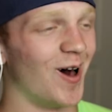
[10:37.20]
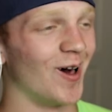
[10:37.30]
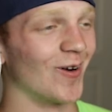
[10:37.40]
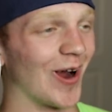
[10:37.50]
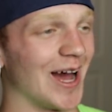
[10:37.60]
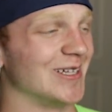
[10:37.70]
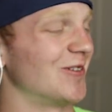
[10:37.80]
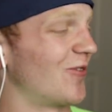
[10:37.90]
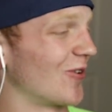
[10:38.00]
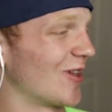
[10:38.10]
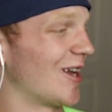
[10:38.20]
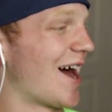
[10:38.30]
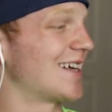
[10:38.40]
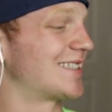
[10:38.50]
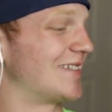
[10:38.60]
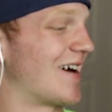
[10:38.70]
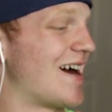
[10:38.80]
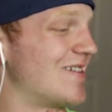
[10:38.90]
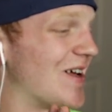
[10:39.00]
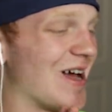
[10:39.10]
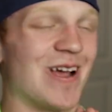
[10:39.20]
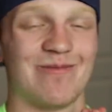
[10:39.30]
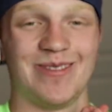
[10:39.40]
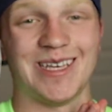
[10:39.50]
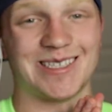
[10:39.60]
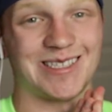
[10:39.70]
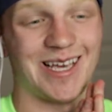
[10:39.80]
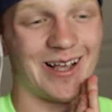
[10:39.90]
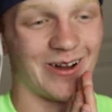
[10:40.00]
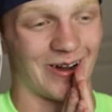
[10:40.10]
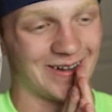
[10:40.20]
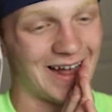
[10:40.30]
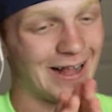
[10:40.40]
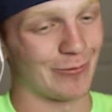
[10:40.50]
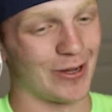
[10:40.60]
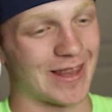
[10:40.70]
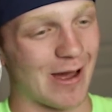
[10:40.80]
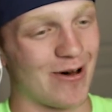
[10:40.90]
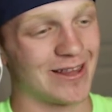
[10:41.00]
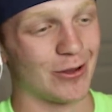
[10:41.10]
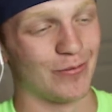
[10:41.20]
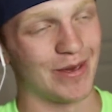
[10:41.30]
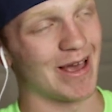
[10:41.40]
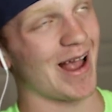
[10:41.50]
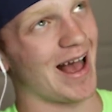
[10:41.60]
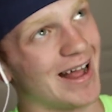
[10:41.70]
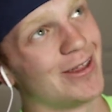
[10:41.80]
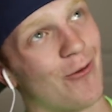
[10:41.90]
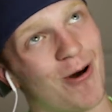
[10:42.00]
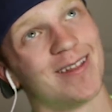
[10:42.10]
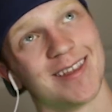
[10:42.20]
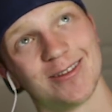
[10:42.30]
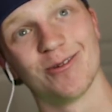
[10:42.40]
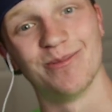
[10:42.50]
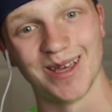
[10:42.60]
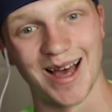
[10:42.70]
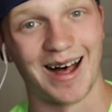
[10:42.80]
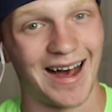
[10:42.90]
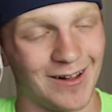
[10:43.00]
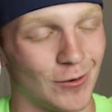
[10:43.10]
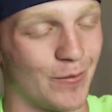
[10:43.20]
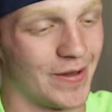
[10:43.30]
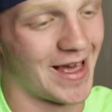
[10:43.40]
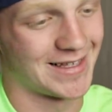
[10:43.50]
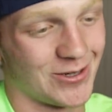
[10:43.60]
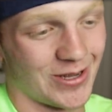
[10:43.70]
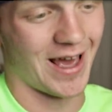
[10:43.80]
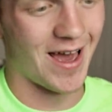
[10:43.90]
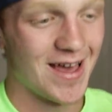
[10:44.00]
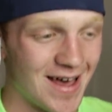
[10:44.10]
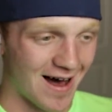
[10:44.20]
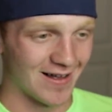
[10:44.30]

All right. For the last round, I am the seeker. Not what I want to be. I kind of wanted to be a hider, but that's okay.